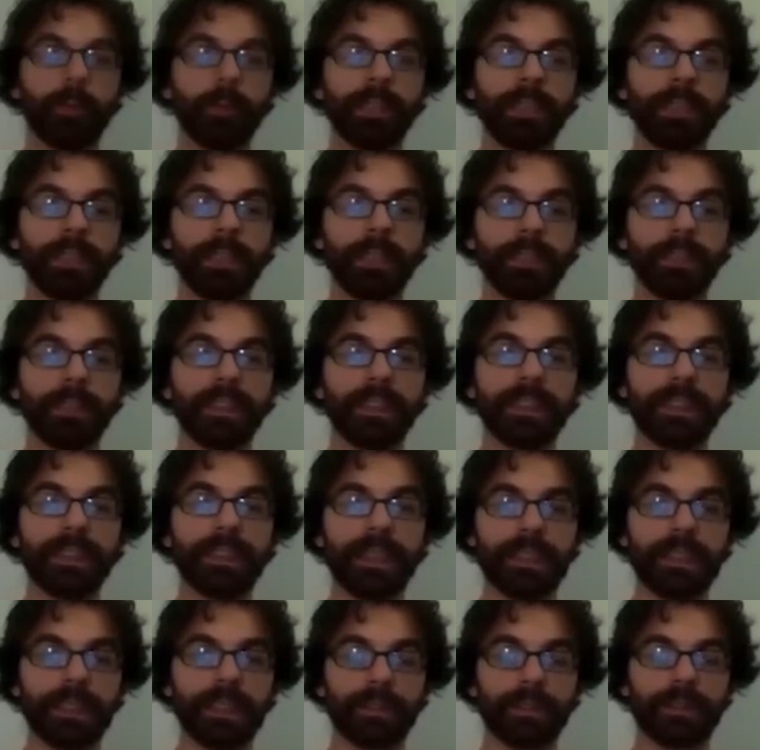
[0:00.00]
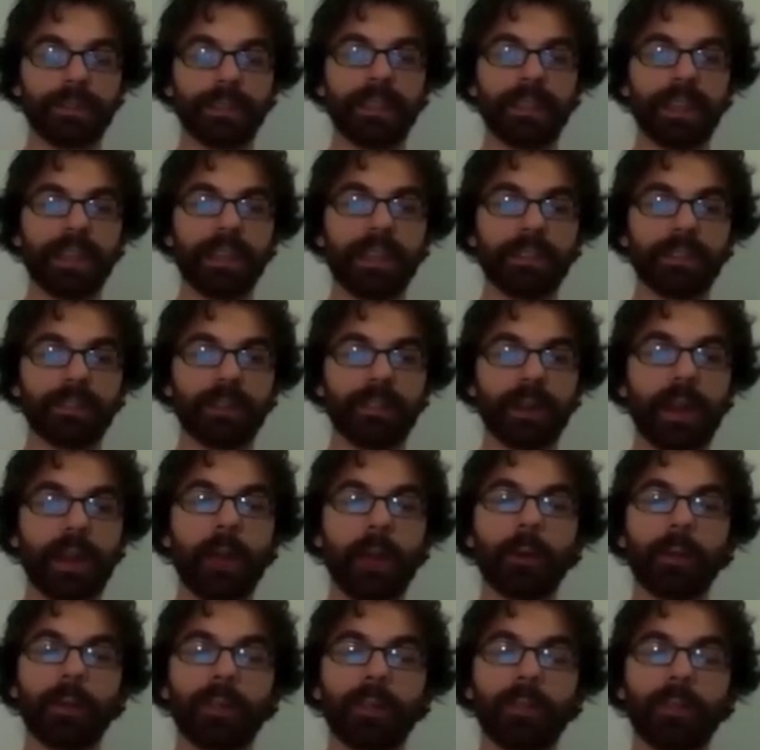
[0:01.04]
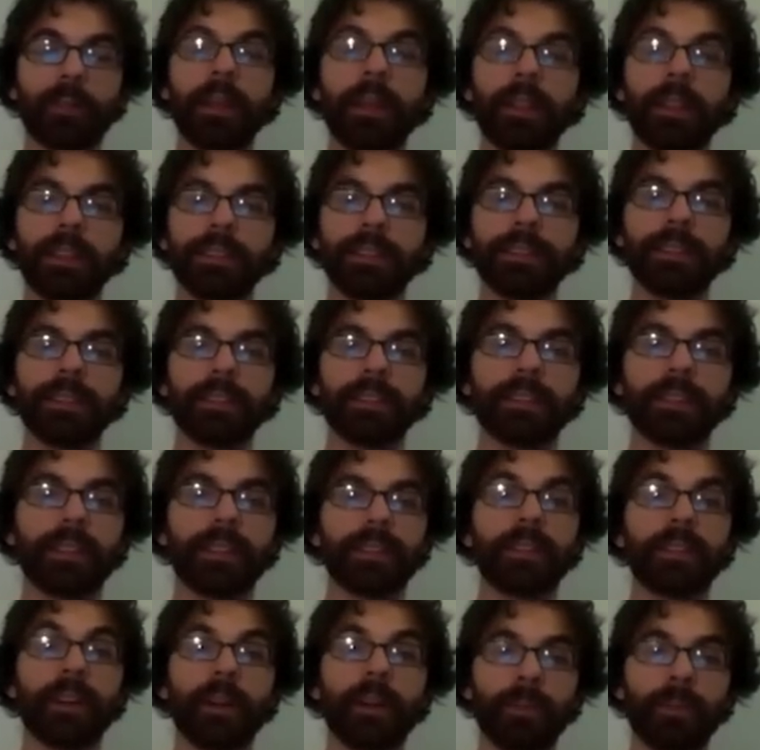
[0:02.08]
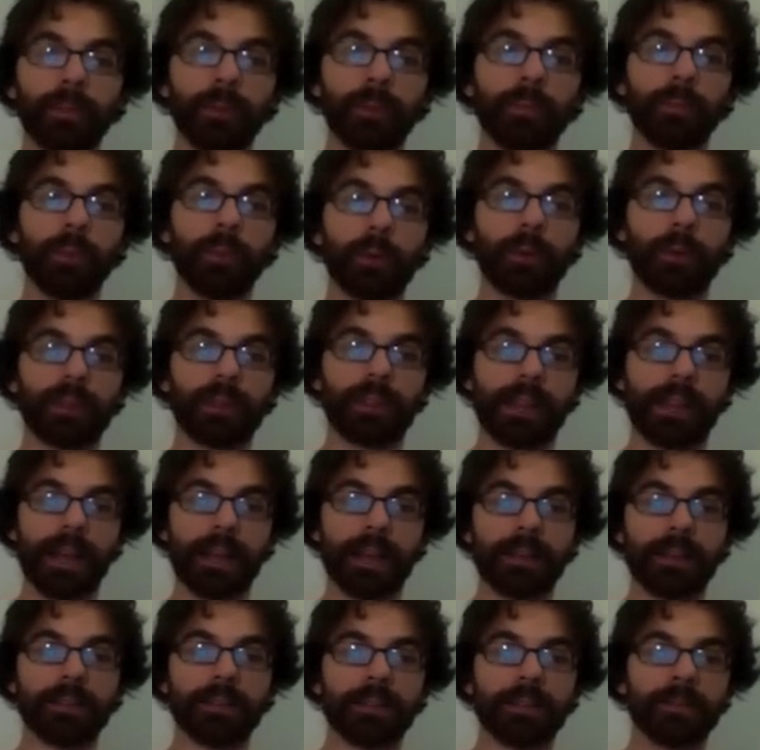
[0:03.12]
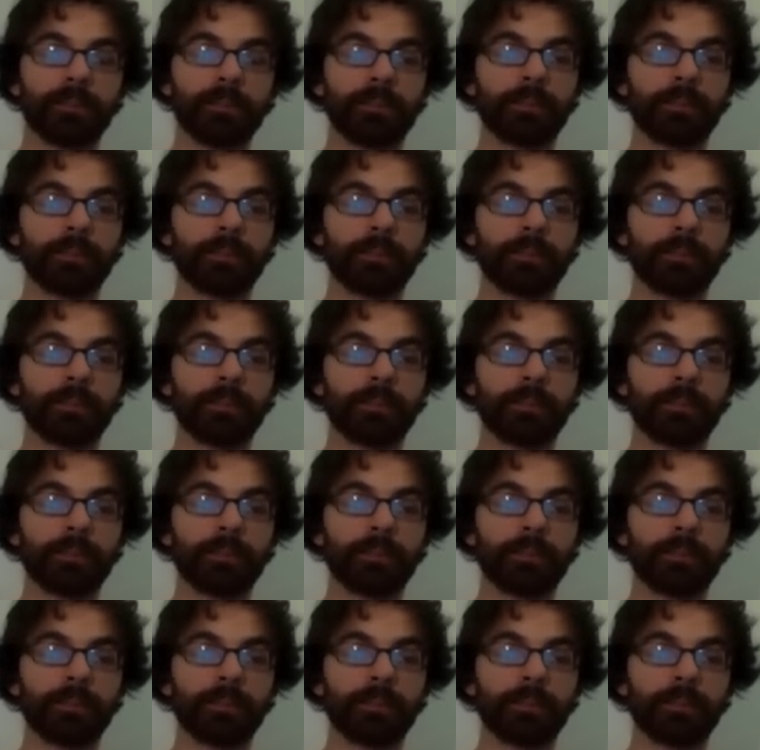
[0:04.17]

dig into the details of the A star algorithm, let's discuss the humble board class.